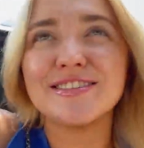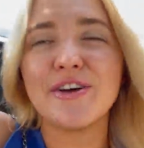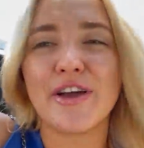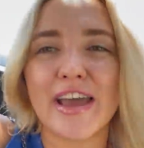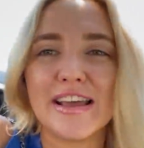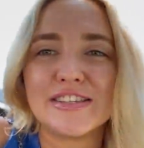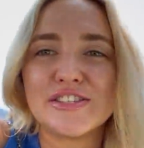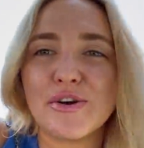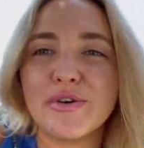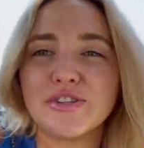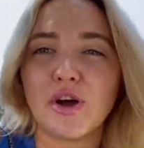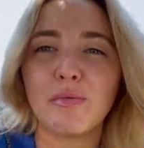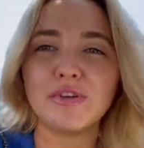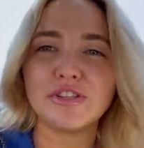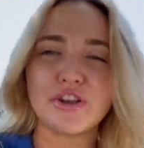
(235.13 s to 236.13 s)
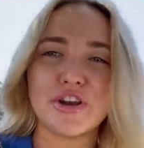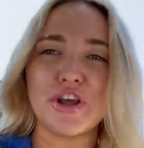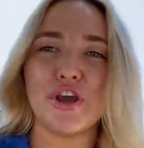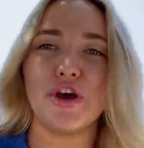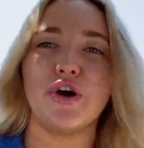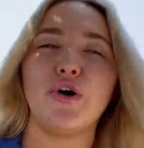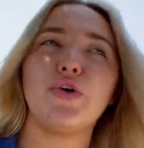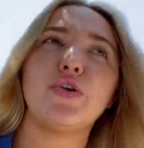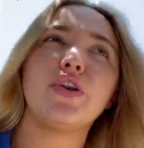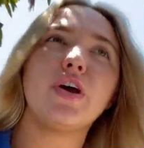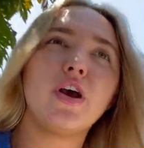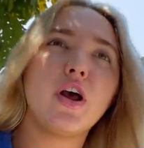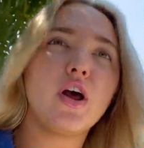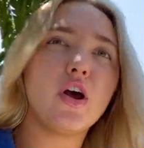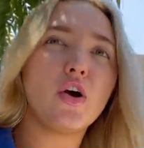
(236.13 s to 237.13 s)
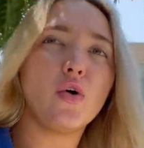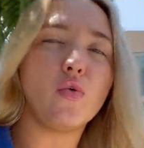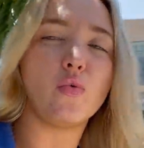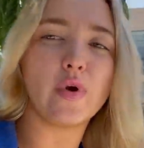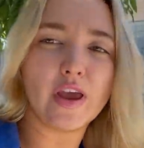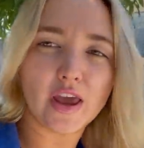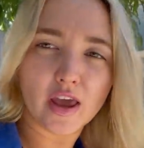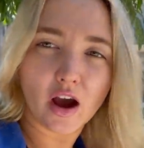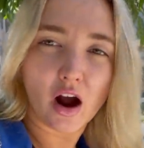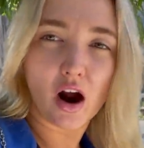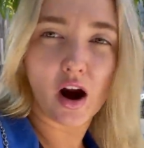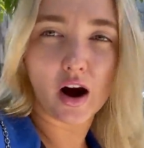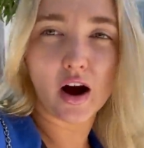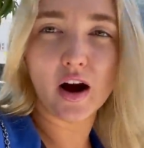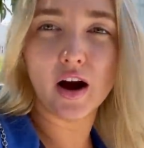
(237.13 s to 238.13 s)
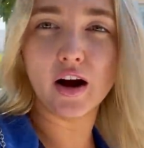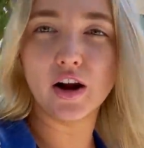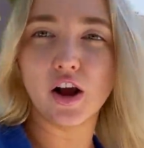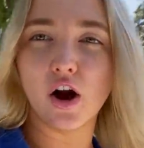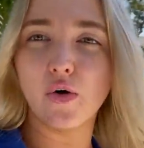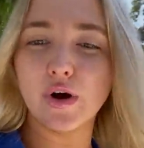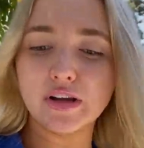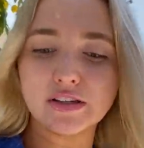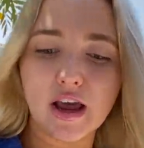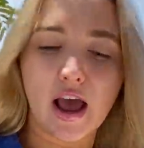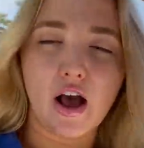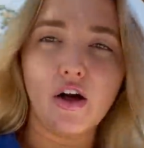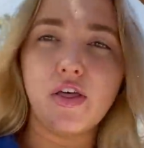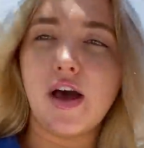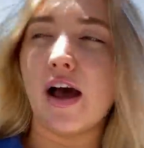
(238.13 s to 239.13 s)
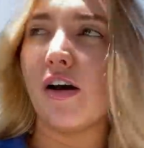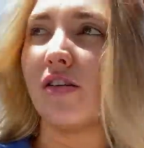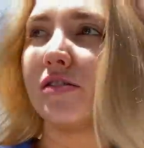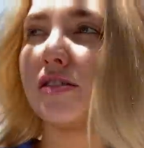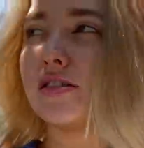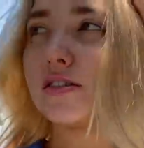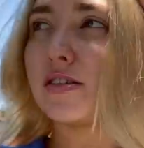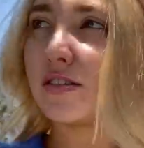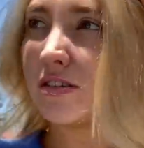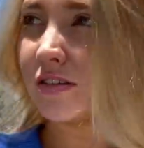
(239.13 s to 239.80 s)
Okay, so it's almost noon. We are going to Health House.